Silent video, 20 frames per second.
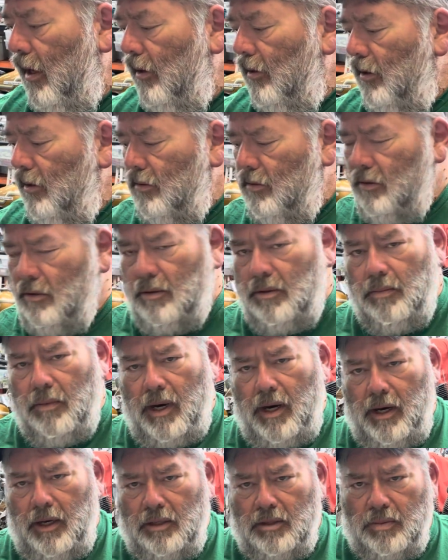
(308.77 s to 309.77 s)
This is the
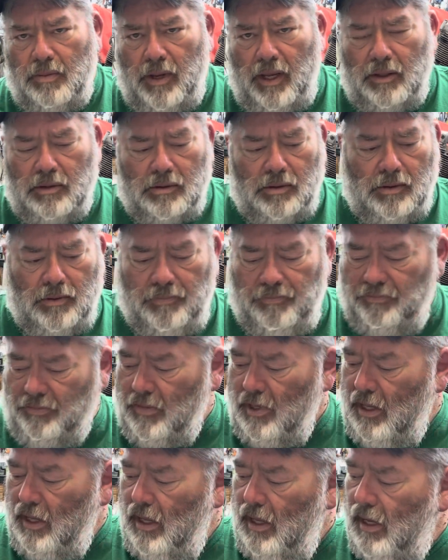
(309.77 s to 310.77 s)
bearing spacer,
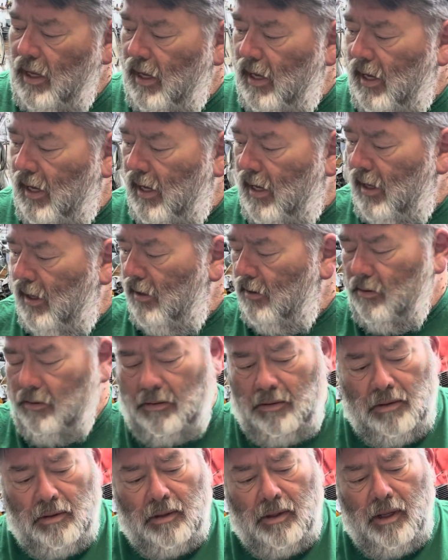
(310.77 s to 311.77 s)
and
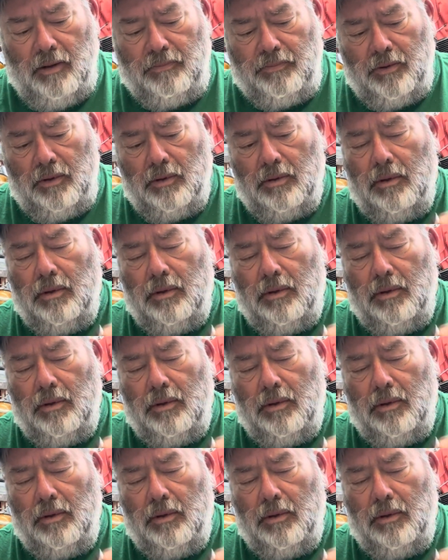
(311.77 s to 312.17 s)
if you'll